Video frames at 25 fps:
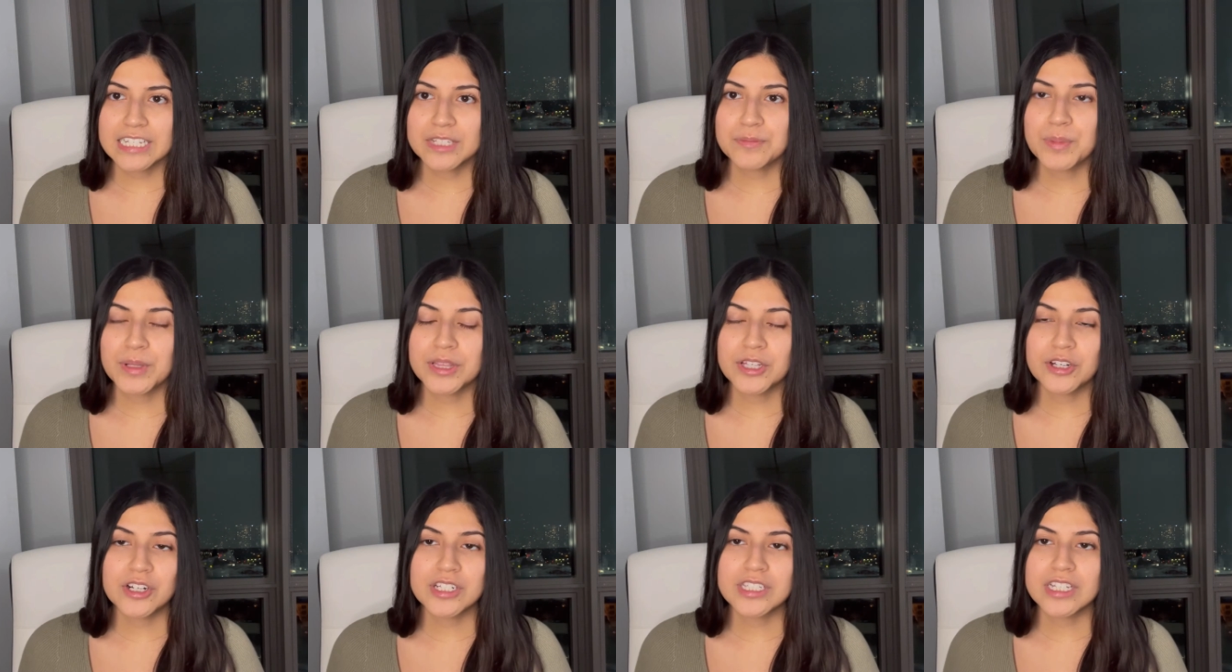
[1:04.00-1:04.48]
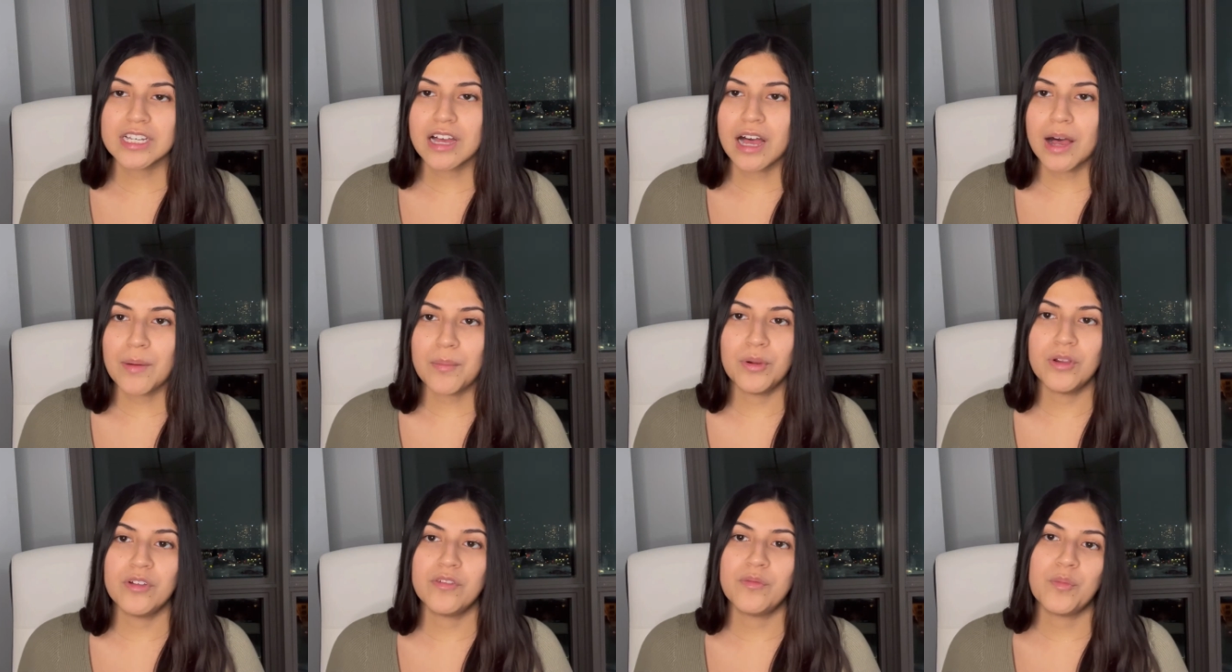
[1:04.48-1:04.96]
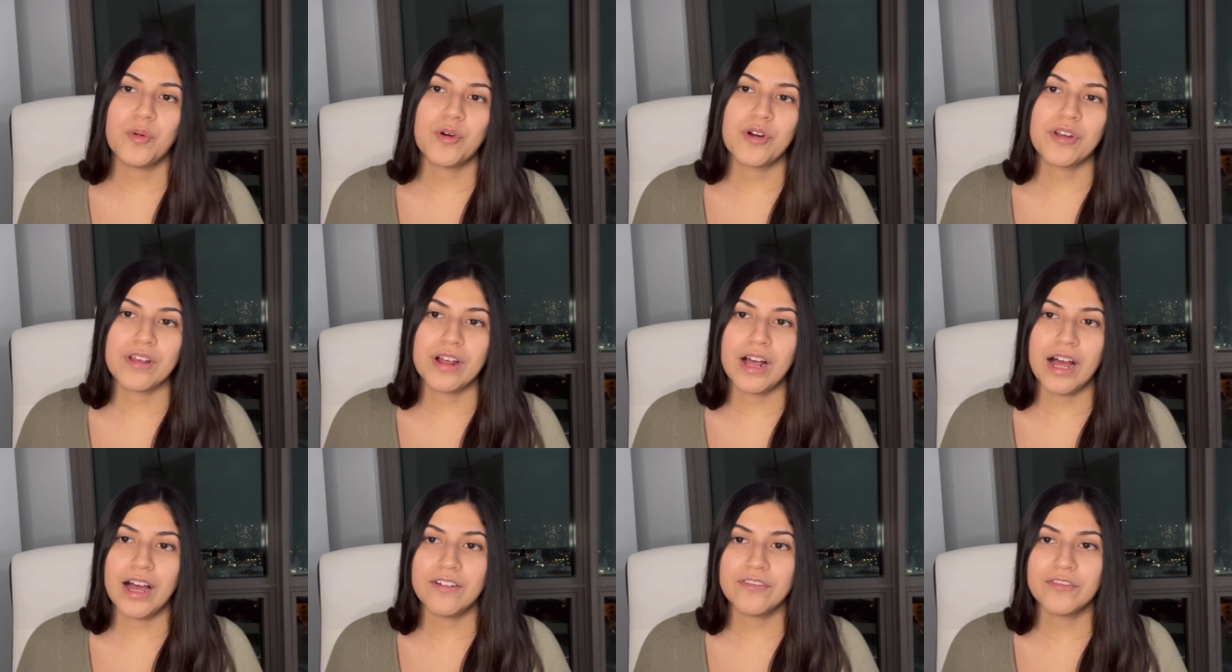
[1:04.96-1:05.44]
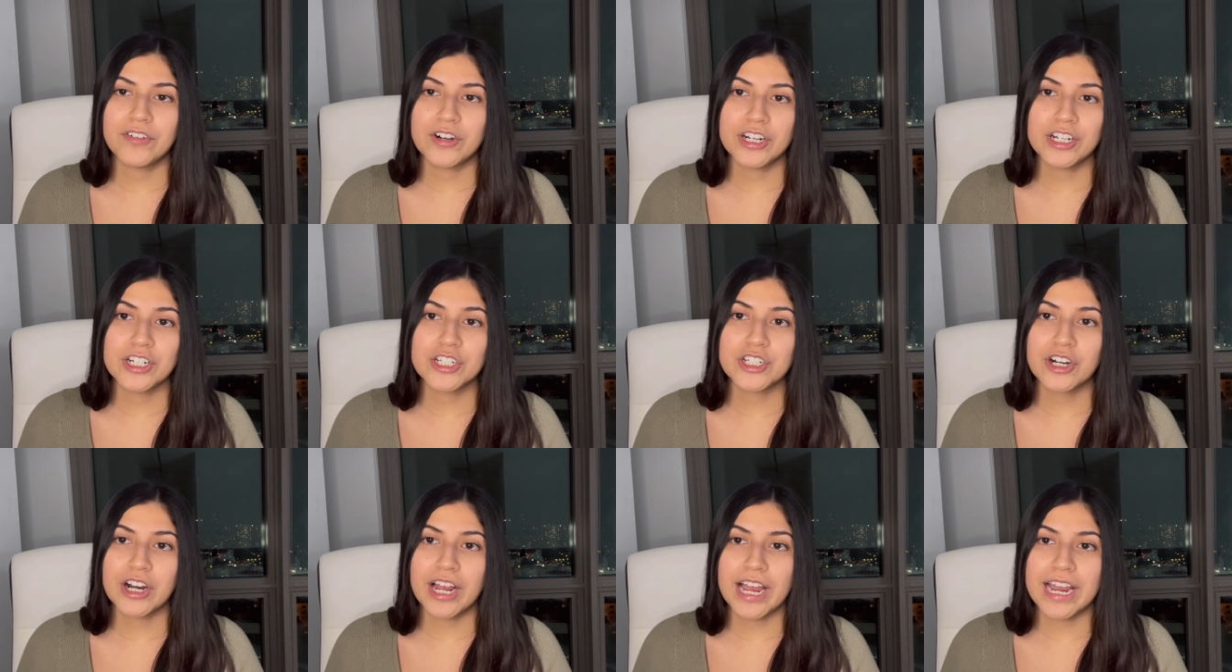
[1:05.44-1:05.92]
but there's a couple of more
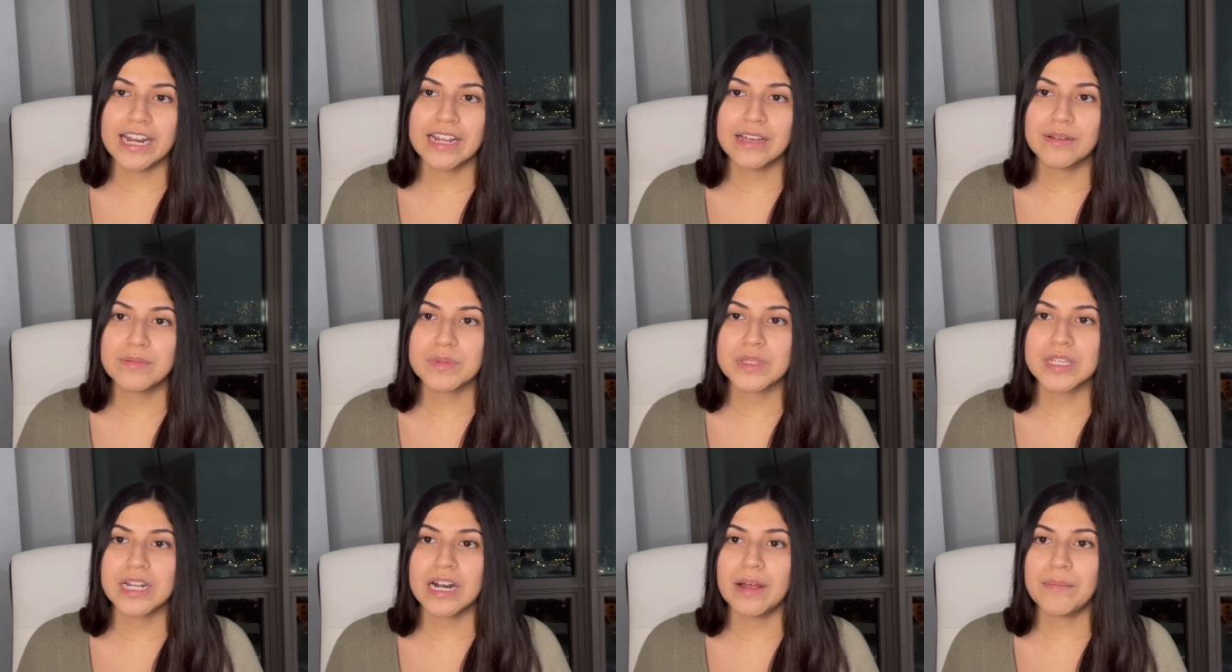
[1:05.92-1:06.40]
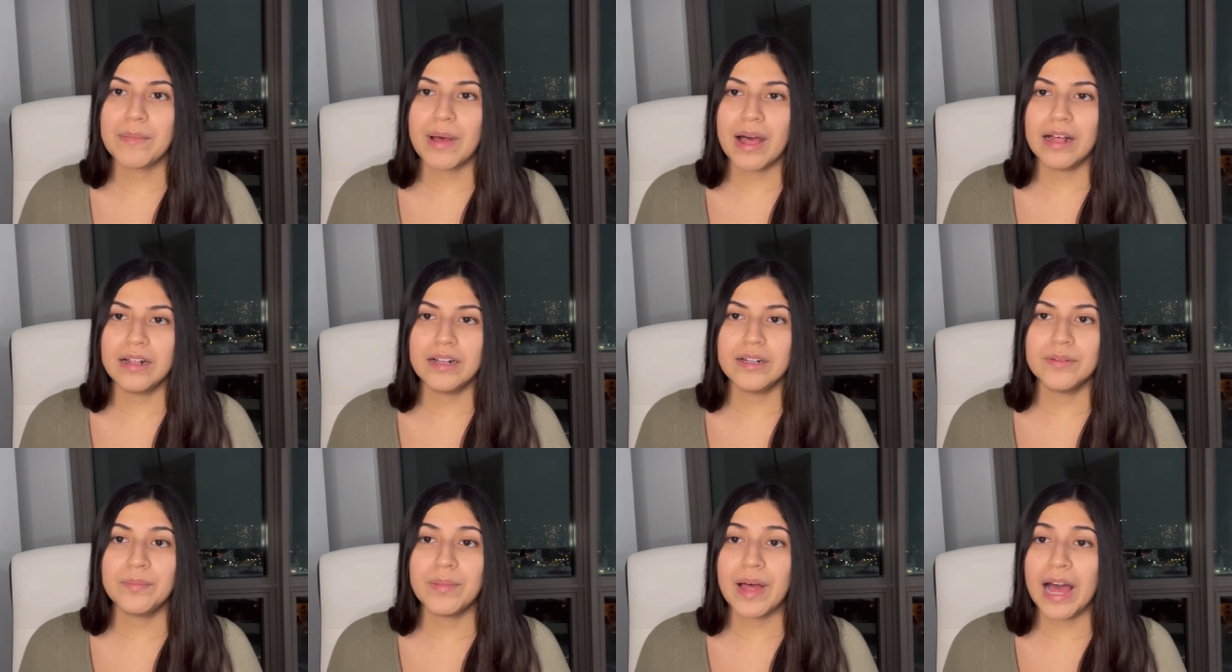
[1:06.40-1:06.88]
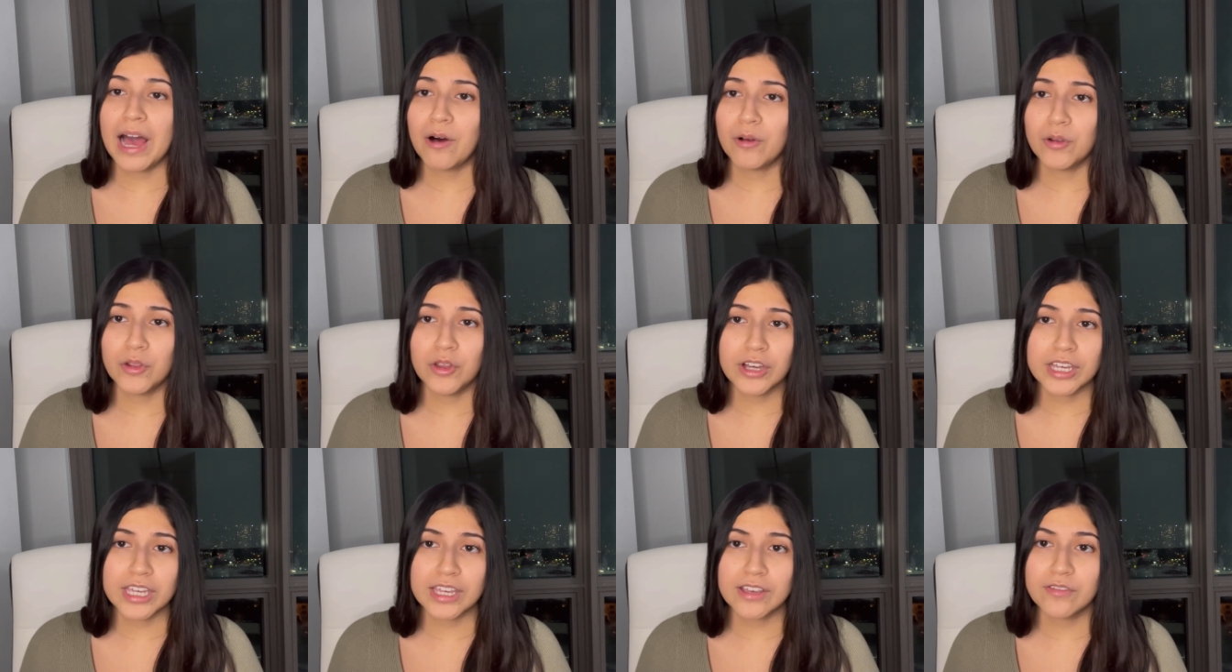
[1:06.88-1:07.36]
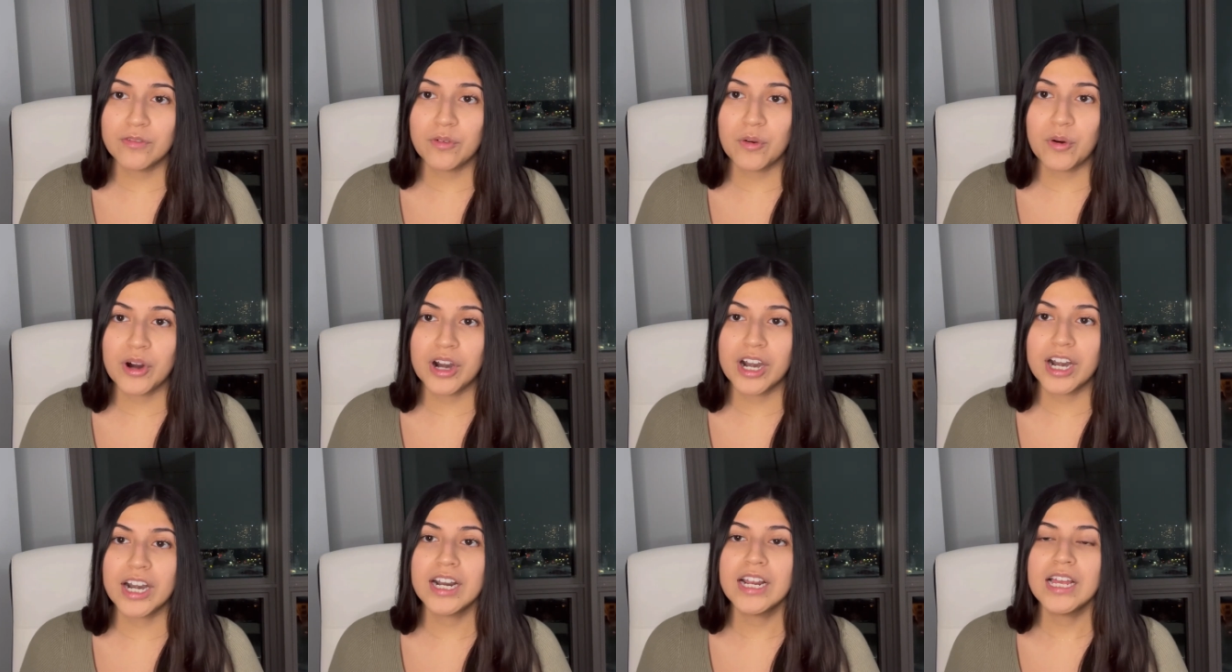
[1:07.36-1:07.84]
furniture items that I'm out looking
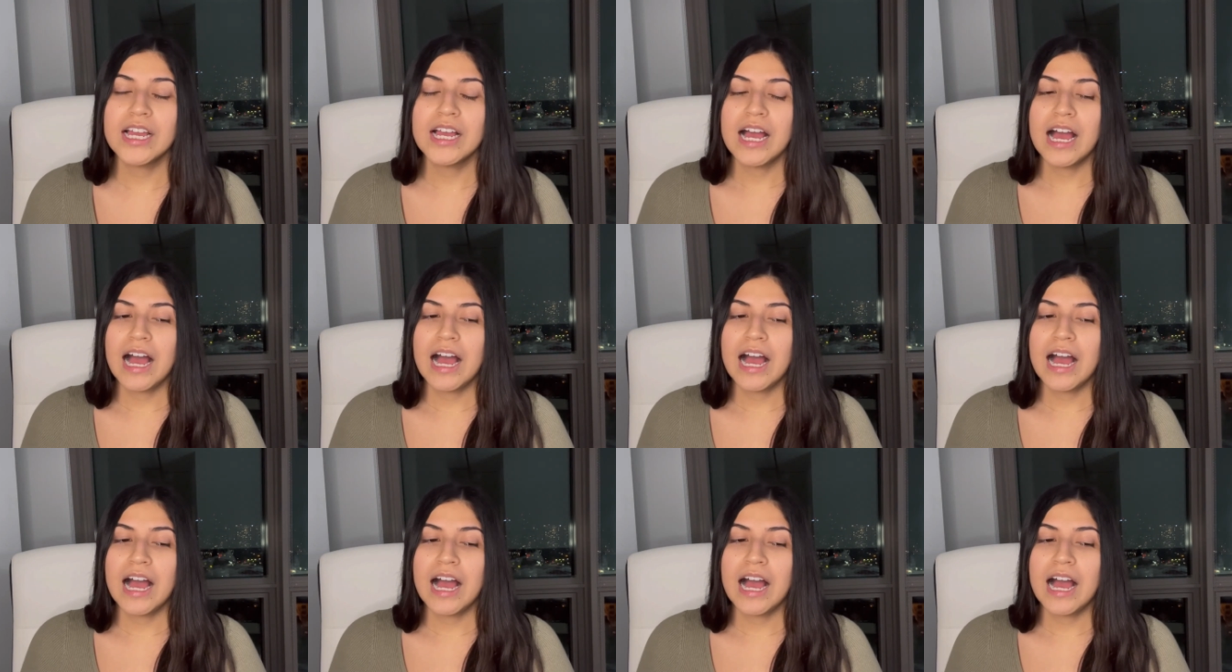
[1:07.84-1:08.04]
for.